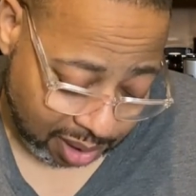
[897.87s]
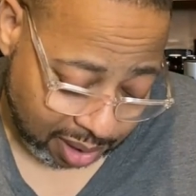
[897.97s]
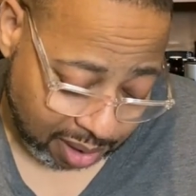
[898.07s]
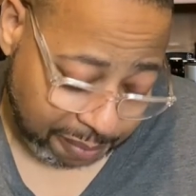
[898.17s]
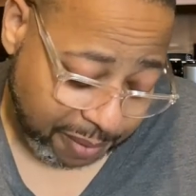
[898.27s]

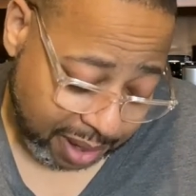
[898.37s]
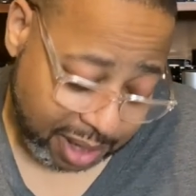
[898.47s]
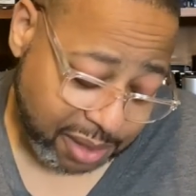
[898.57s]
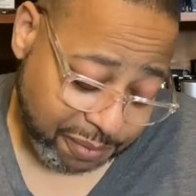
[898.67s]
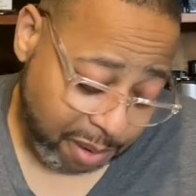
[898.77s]
The freight
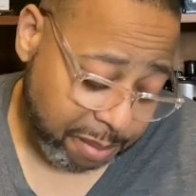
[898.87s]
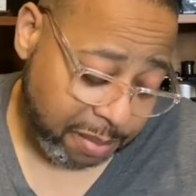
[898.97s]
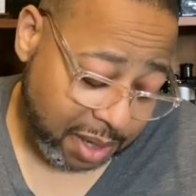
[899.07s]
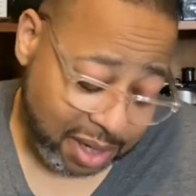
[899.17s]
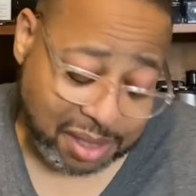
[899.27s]
is from,
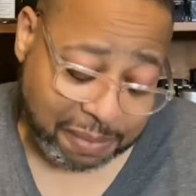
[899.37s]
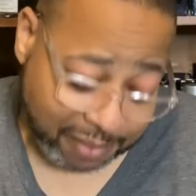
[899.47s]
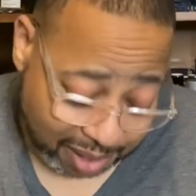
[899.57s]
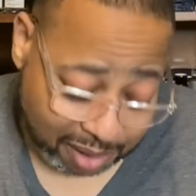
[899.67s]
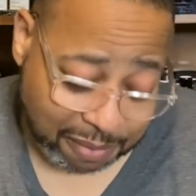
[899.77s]
and it's a
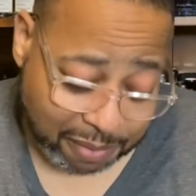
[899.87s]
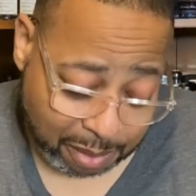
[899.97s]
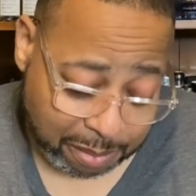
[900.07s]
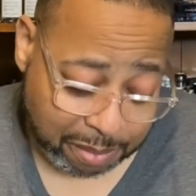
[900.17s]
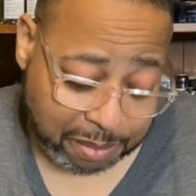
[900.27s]
flanker
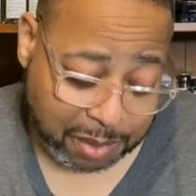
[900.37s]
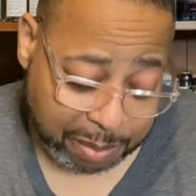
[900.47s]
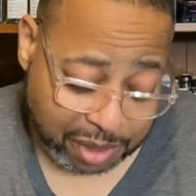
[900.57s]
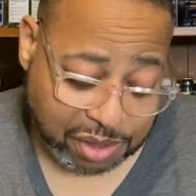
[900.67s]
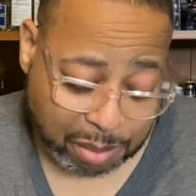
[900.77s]
from the
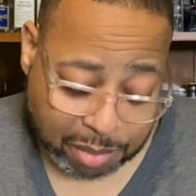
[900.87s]
Mr.